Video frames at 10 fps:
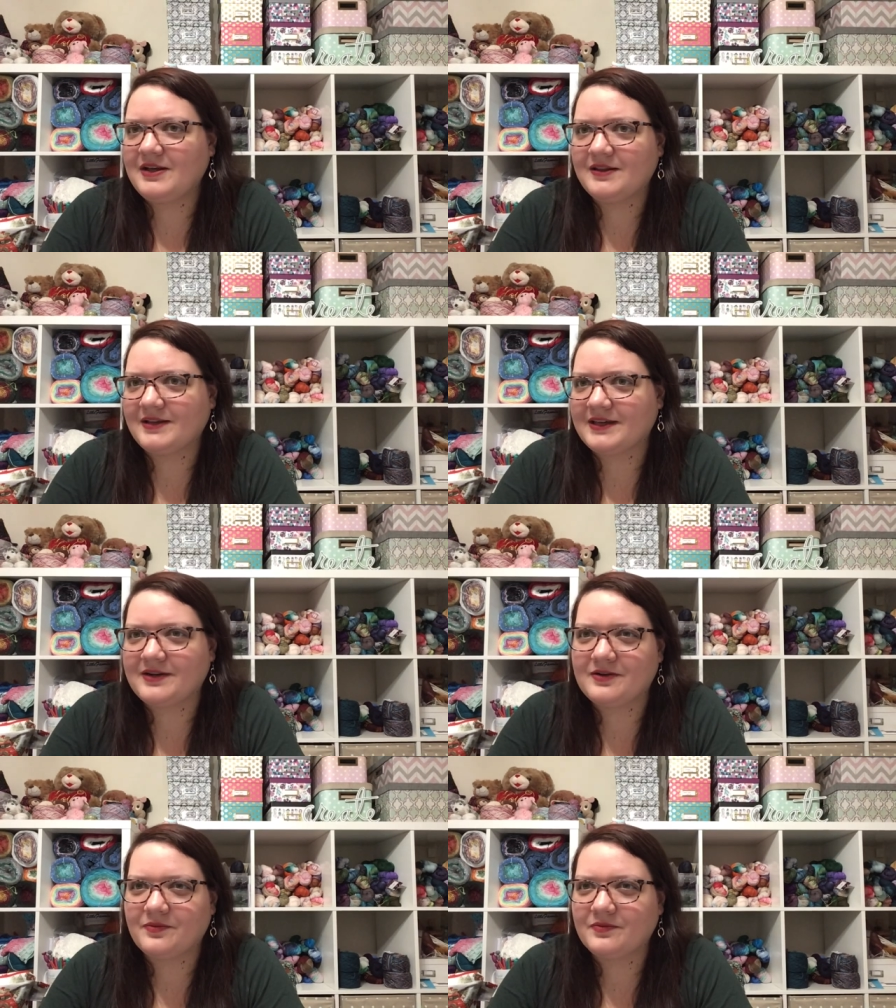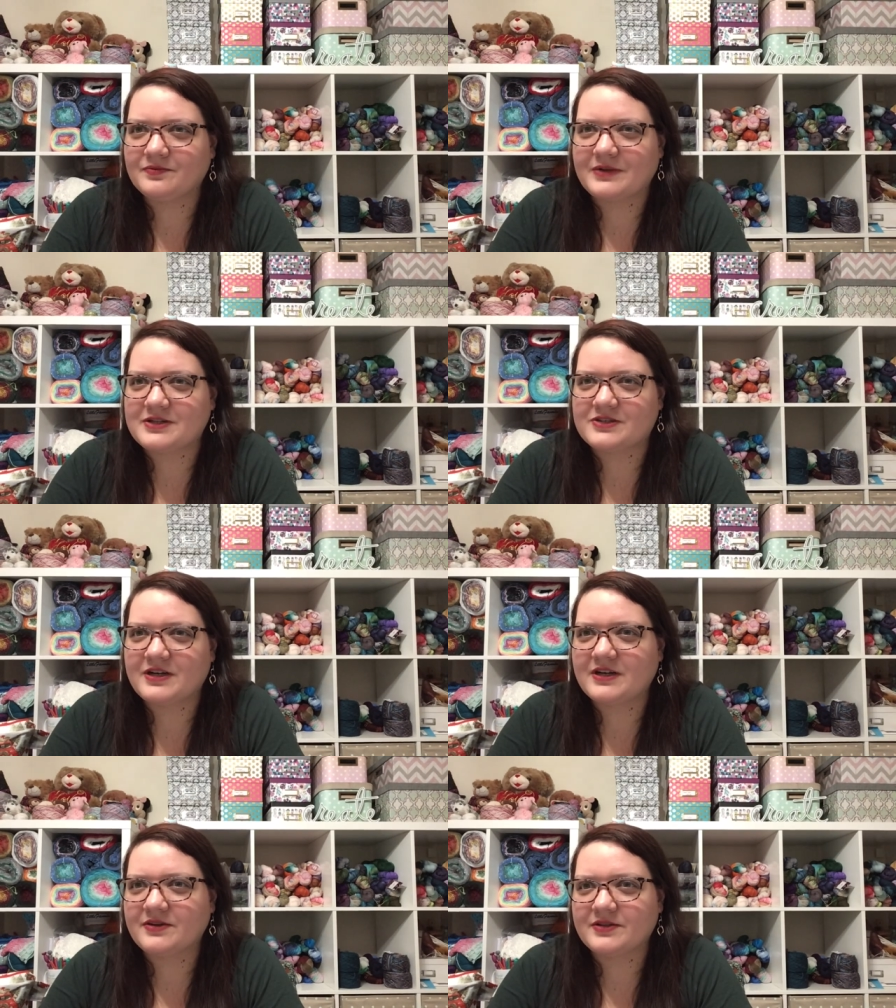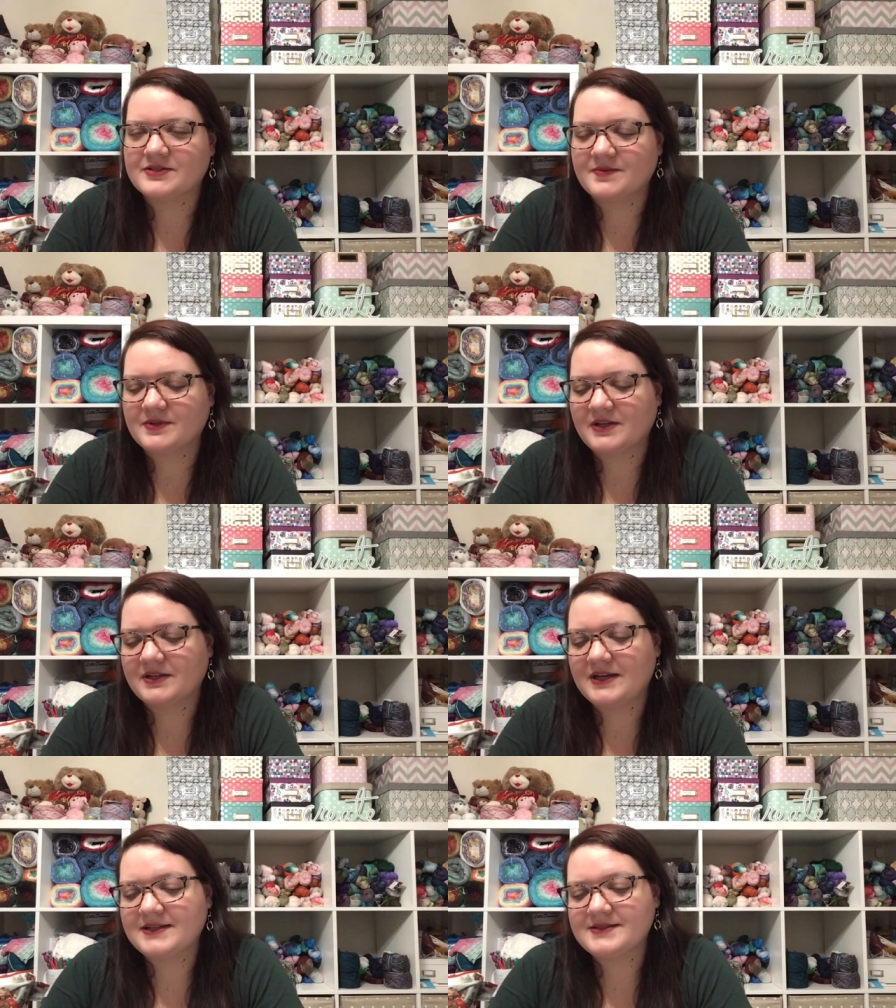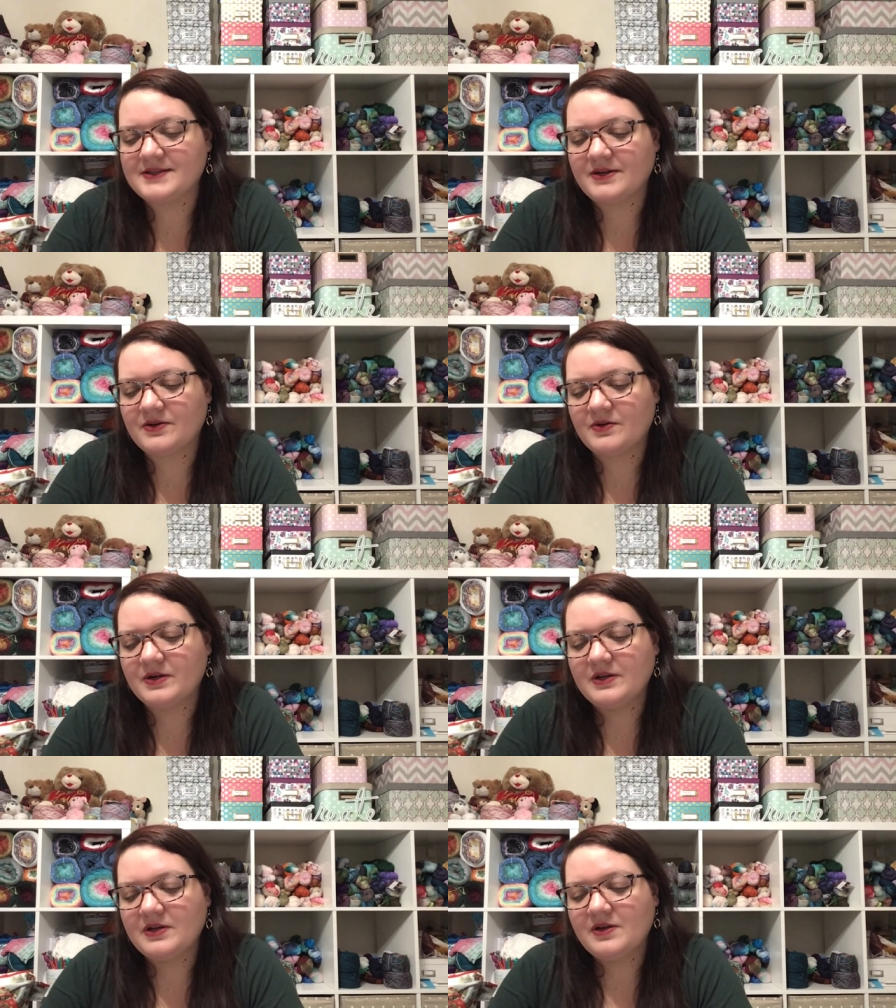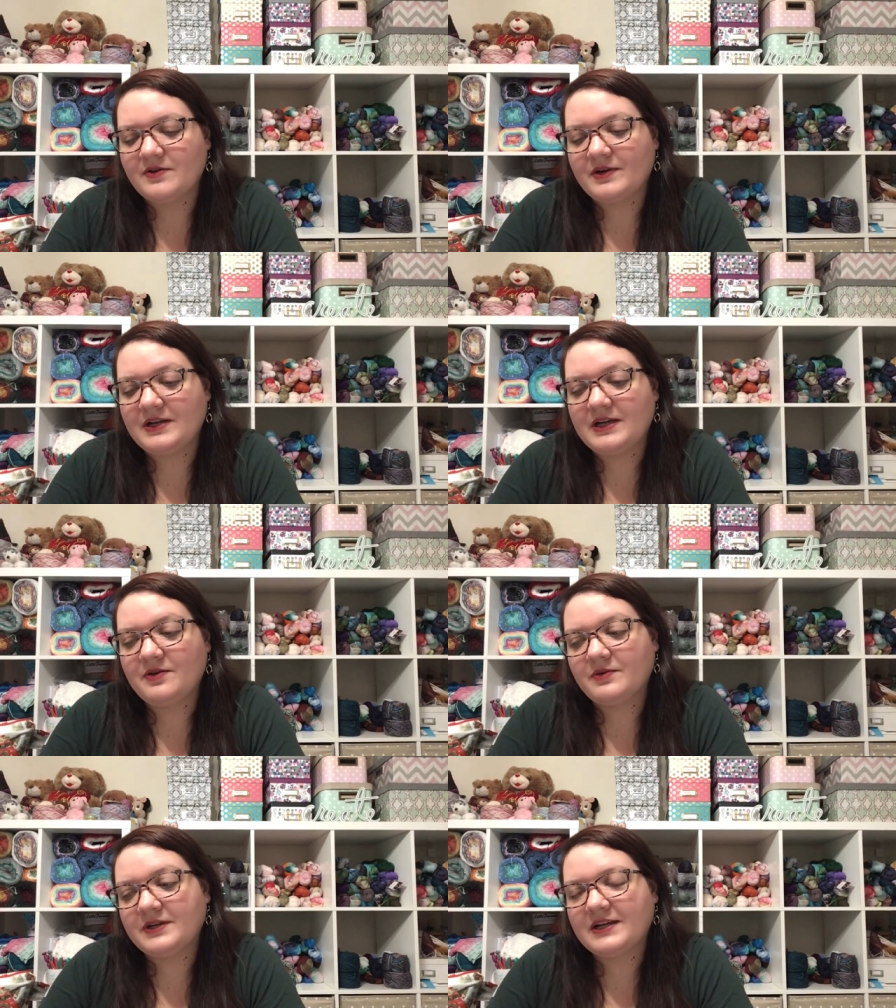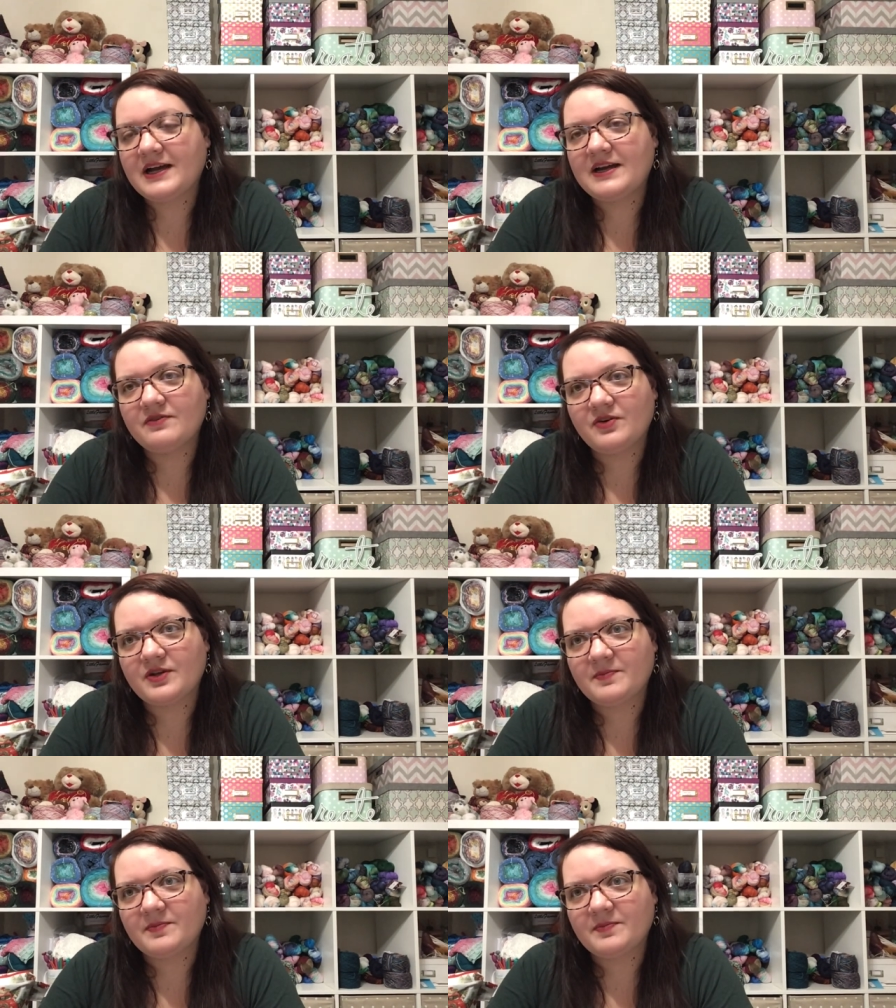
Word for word: like in a restaurant or something like that. So Right now we're in a kind of holding